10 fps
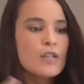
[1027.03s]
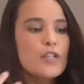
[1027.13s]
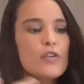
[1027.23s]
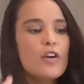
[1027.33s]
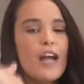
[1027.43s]

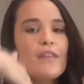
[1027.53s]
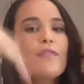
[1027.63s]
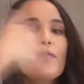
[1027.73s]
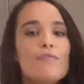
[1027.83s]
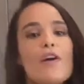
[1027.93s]
So you're kind of
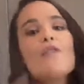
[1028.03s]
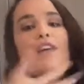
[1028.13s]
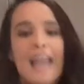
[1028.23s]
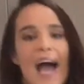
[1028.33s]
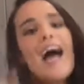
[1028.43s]

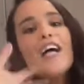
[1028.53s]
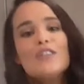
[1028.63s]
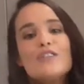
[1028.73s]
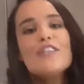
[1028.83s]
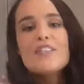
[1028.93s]
throwing
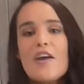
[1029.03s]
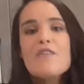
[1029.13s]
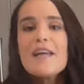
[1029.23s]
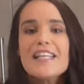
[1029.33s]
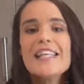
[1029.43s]
out
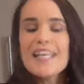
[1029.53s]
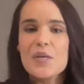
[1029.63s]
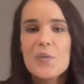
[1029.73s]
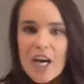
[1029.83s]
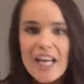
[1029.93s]
so many
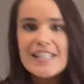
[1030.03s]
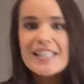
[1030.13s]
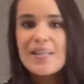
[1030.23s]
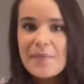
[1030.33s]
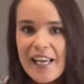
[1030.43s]

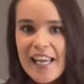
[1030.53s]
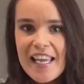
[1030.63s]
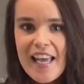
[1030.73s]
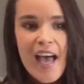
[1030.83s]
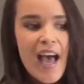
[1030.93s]
keywords to
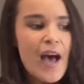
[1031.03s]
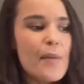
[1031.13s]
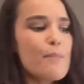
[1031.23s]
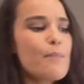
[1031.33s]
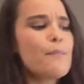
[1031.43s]
me,
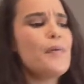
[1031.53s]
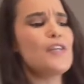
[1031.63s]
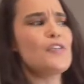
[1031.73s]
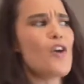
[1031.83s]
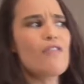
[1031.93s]
but
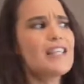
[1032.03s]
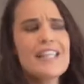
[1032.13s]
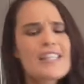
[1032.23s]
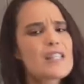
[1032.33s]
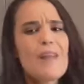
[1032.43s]
you're not
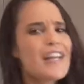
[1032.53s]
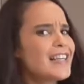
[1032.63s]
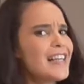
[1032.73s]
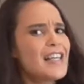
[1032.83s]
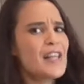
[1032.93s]
really
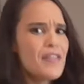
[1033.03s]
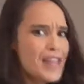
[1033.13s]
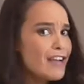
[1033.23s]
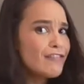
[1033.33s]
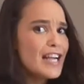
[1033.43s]
explaining any
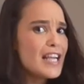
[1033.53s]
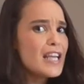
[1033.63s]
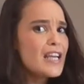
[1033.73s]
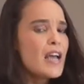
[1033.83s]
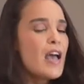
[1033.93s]

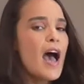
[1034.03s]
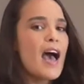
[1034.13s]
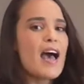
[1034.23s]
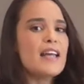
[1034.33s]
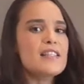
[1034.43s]
theory,
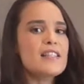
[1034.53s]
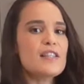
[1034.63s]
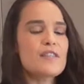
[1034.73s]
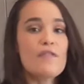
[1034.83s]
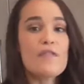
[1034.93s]
and
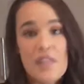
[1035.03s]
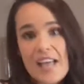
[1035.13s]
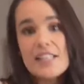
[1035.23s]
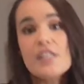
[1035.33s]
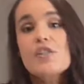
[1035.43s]

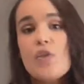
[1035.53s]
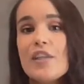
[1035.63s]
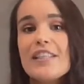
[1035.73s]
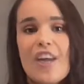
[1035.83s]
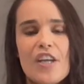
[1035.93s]
that's a
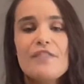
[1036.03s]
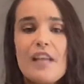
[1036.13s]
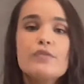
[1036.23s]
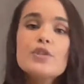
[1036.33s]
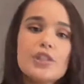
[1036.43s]
solid kind of
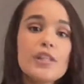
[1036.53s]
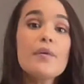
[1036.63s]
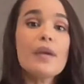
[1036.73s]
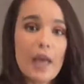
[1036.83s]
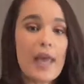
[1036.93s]
level
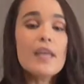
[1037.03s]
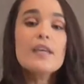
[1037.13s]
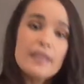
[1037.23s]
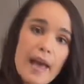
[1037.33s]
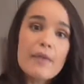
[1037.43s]
2.
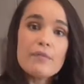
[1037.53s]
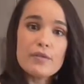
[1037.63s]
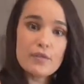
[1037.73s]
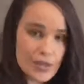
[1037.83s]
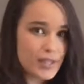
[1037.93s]
Okay, yeah,
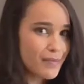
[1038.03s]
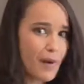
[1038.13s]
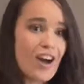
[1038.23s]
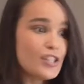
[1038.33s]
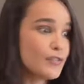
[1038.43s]
you've got some
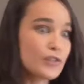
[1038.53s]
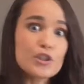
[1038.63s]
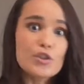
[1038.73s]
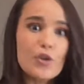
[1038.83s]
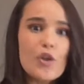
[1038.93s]
marks for
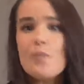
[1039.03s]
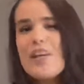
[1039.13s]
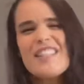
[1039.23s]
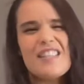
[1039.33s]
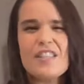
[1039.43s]
sure, but
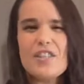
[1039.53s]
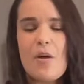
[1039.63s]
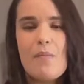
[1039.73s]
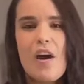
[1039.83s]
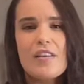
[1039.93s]
is it the
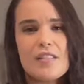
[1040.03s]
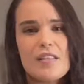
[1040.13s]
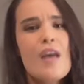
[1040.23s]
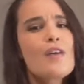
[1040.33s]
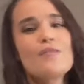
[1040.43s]
top
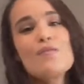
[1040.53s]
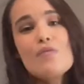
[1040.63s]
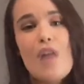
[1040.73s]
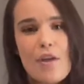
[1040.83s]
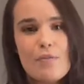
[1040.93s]
marks?
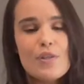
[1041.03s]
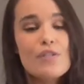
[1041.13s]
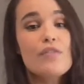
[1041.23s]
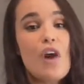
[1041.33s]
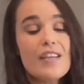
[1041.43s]
No,
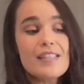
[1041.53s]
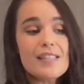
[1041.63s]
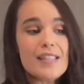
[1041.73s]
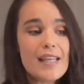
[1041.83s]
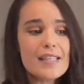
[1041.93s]
because you've got
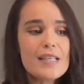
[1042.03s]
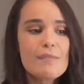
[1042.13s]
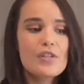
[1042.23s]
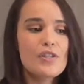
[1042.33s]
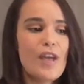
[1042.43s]

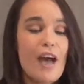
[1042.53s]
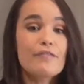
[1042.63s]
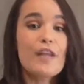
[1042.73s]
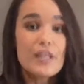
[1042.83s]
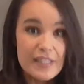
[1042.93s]
understanding, but do you
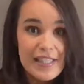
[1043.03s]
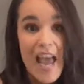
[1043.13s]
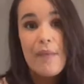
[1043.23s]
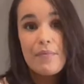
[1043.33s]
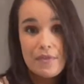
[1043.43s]
have
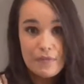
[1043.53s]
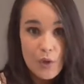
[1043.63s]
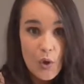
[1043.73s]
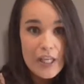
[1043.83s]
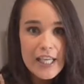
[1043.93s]
depth of
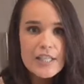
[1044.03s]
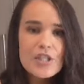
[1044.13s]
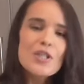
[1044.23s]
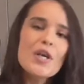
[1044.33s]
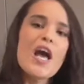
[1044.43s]

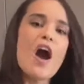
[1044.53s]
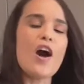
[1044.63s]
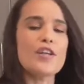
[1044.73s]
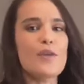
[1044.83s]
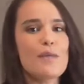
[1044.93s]
knowledge?
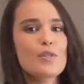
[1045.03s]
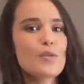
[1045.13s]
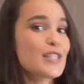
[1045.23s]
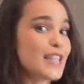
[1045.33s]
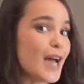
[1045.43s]
Are you able
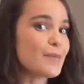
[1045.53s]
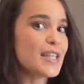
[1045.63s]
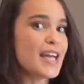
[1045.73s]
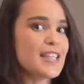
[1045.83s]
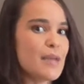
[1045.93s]
to
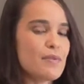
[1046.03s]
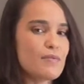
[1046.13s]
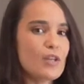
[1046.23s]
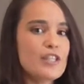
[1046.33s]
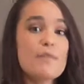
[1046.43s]
adapt that depth
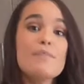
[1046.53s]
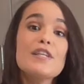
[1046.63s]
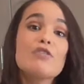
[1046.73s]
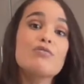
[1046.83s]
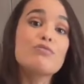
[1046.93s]
of knowledge and
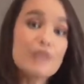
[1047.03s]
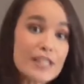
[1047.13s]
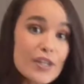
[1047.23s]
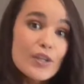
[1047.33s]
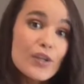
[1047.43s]
be
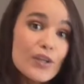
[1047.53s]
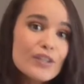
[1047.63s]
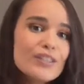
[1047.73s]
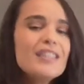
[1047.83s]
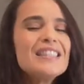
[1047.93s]

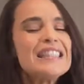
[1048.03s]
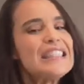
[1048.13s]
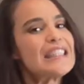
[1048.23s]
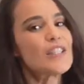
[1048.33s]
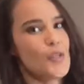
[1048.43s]
critical?
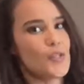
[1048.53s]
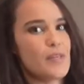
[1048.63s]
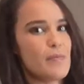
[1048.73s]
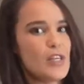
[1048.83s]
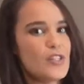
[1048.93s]
Not
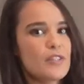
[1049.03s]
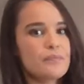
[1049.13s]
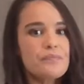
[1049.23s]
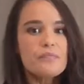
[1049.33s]
so much.